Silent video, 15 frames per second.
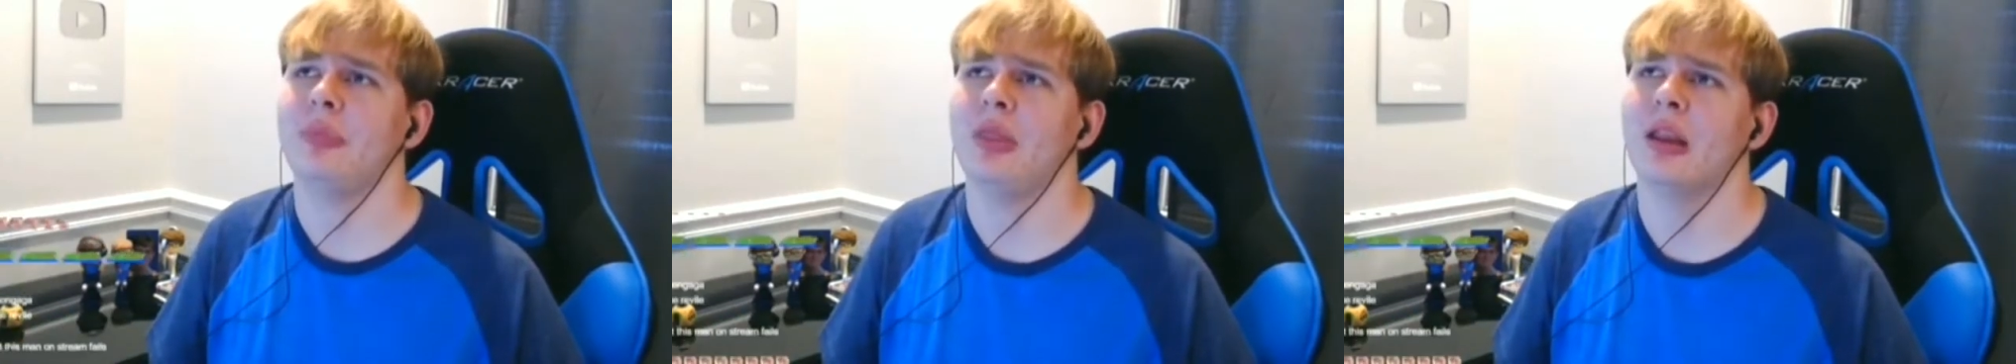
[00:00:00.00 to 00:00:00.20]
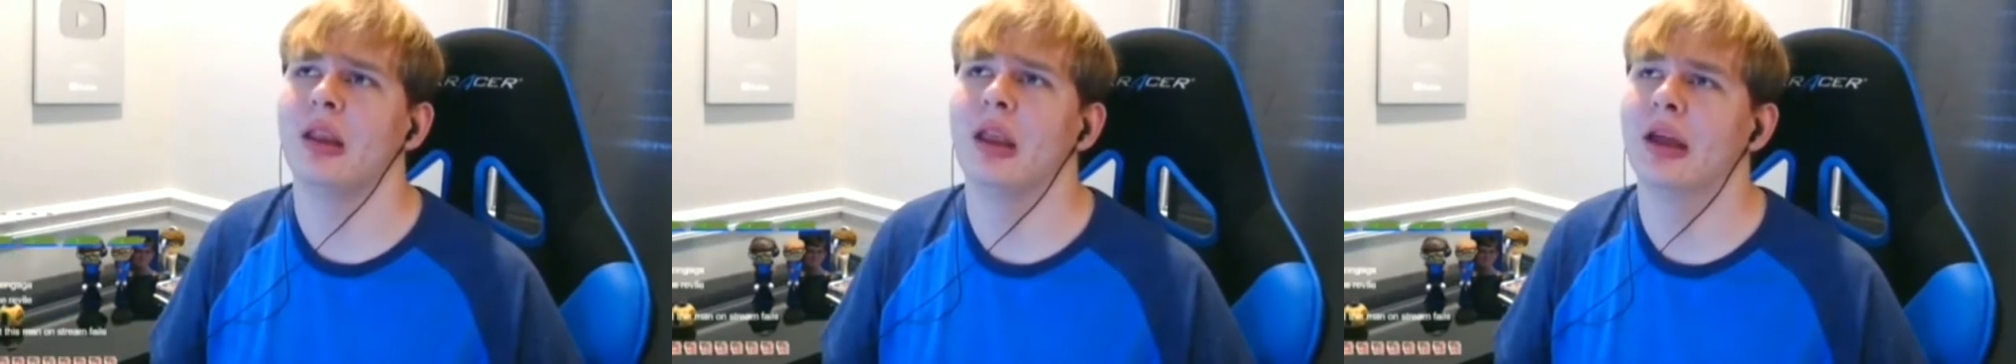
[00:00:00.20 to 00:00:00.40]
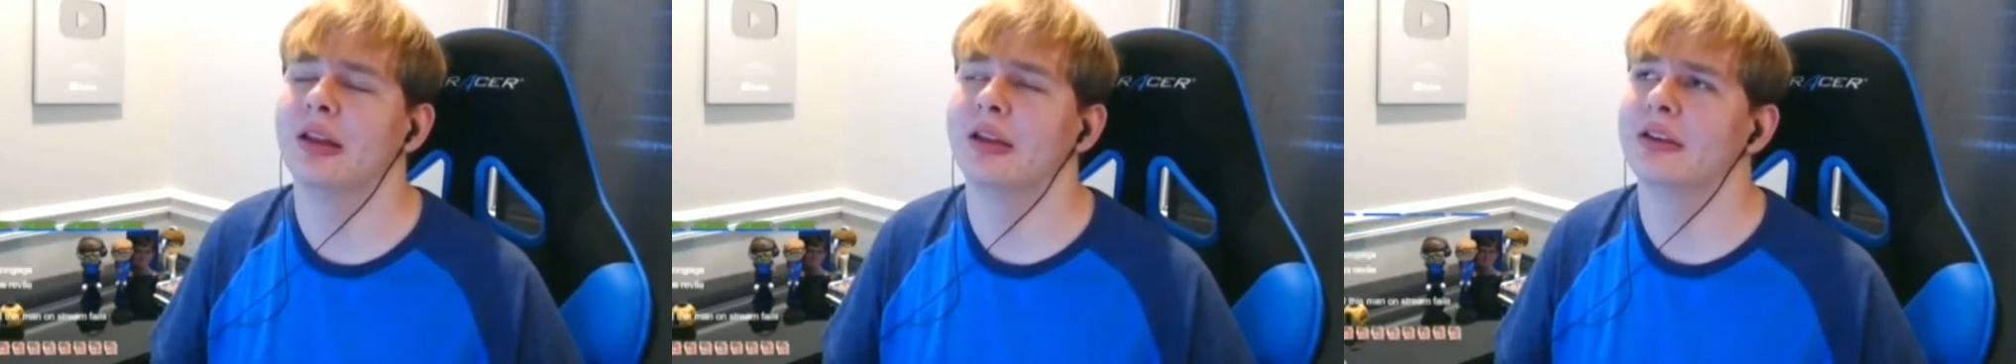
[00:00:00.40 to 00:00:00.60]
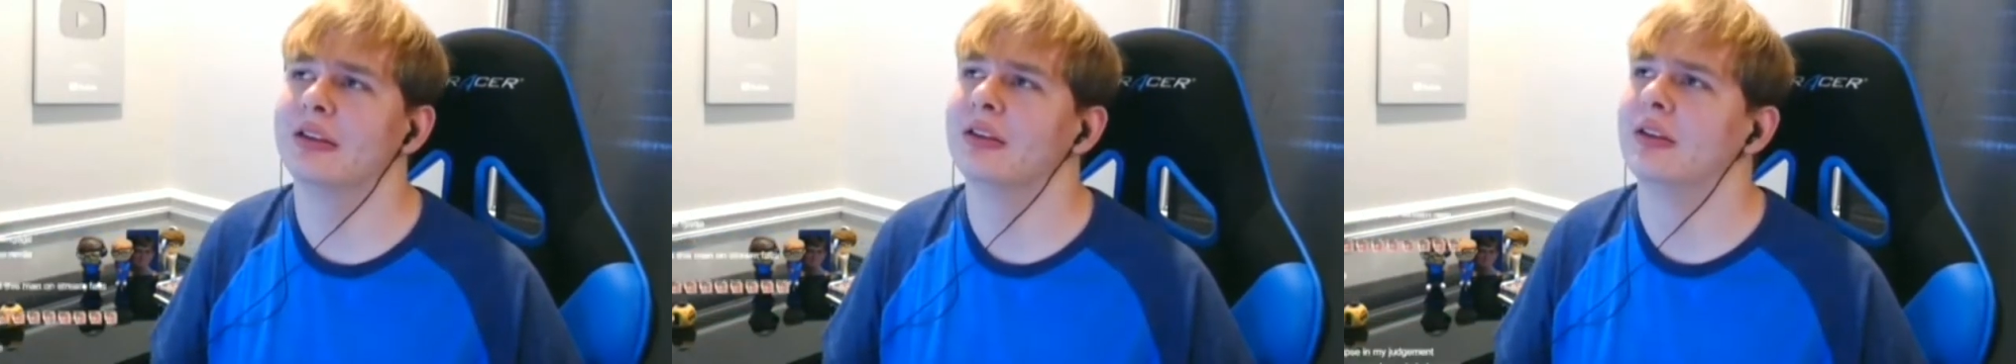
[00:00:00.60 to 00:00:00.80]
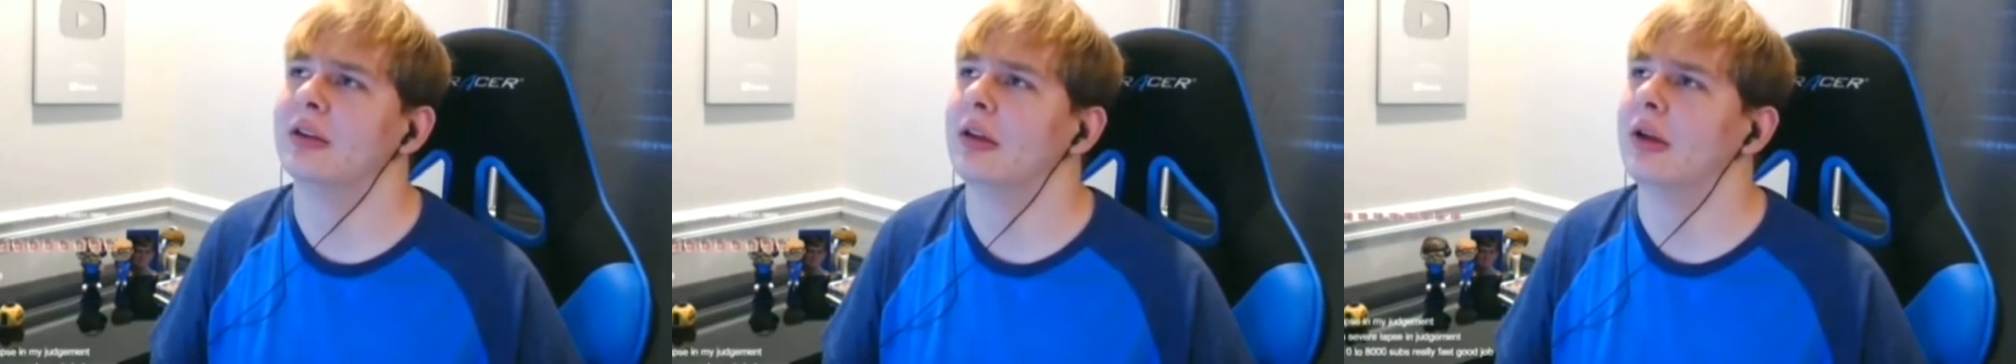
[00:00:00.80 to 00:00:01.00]
And
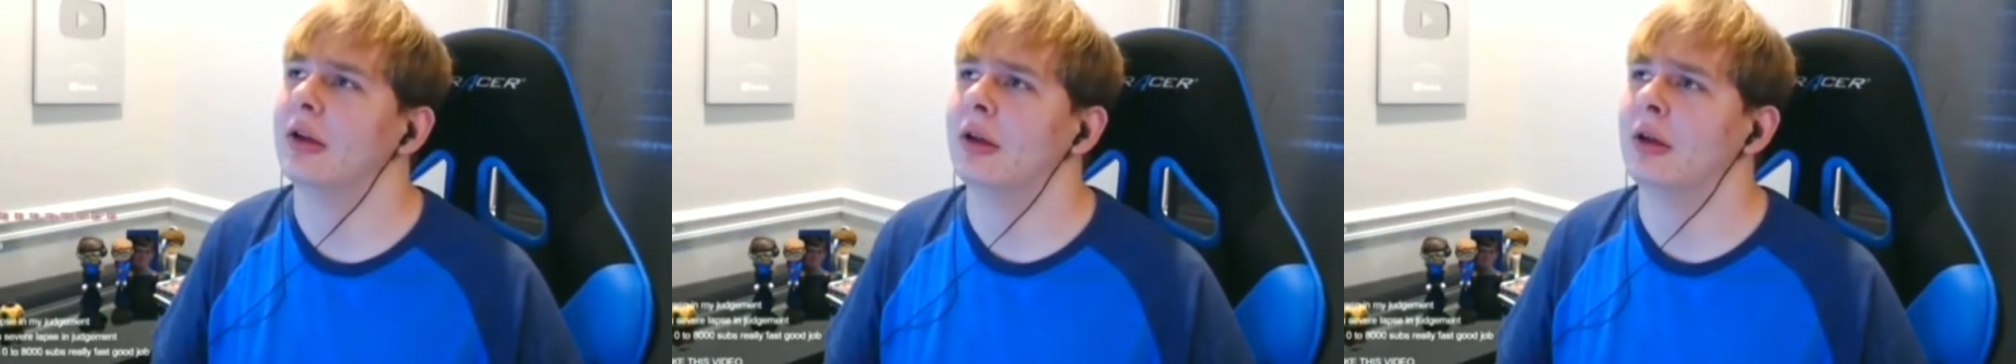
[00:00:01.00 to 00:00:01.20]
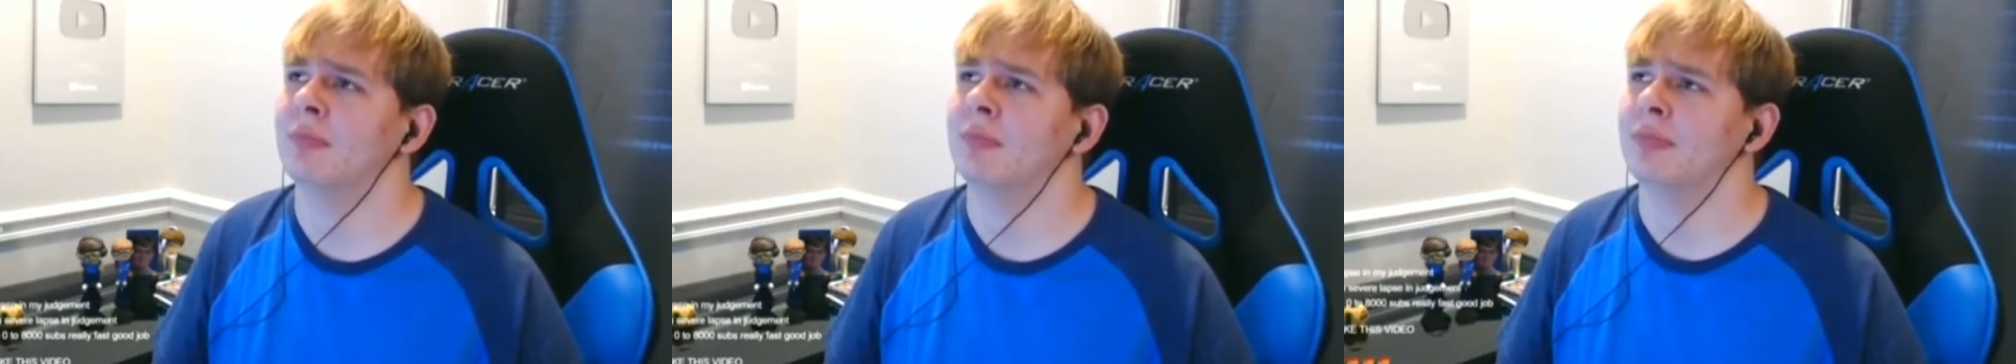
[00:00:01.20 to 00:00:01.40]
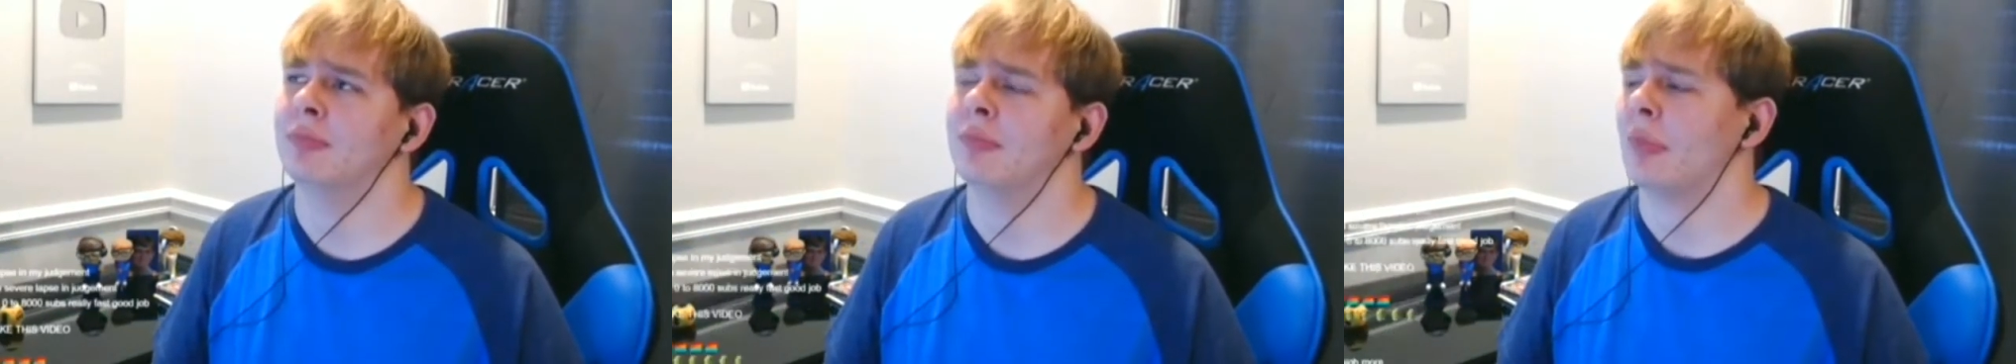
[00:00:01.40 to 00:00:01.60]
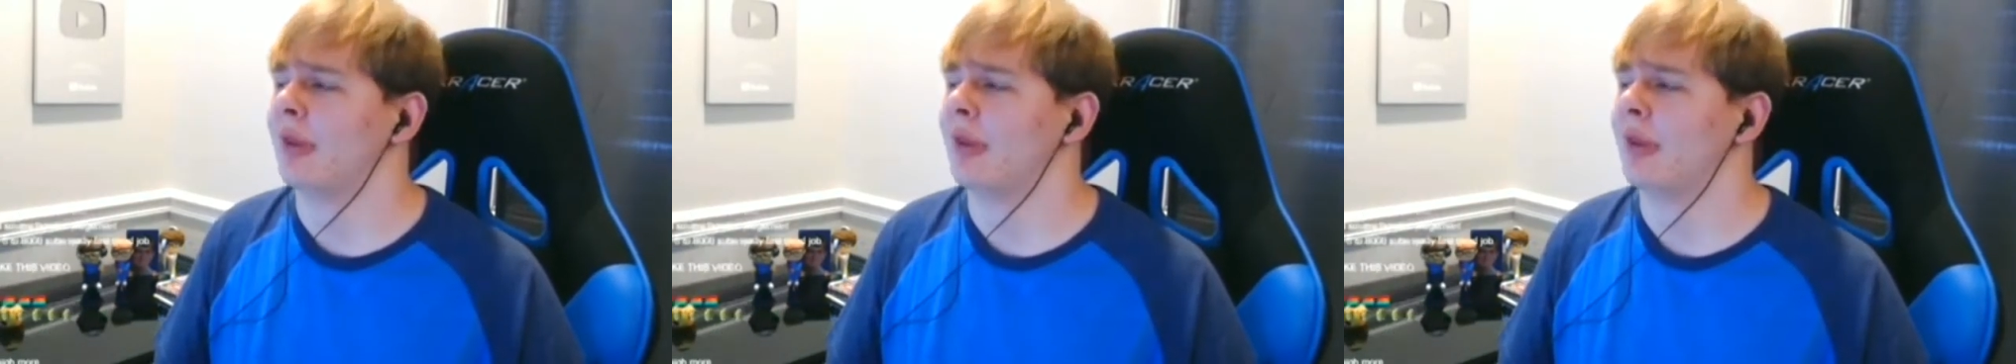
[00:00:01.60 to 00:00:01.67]
I